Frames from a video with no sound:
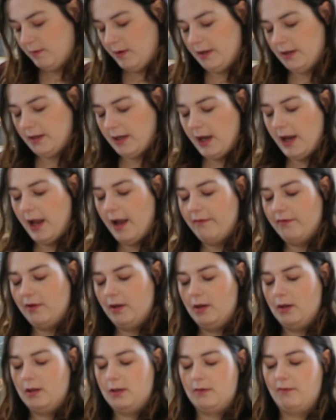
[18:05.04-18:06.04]
one that I
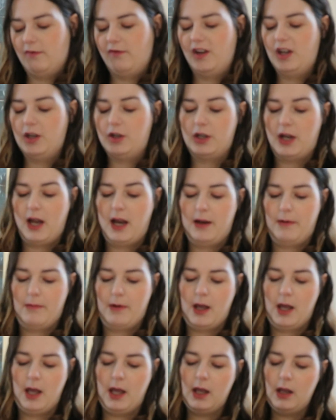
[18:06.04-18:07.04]
haven't featured
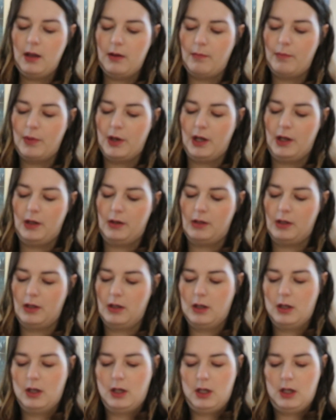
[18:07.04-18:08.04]
anywhere, but
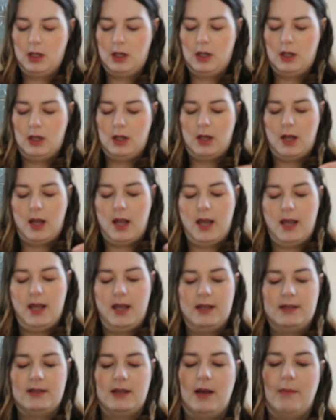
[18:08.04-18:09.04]

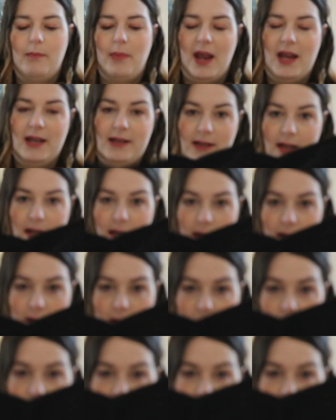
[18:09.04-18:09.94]
is a basic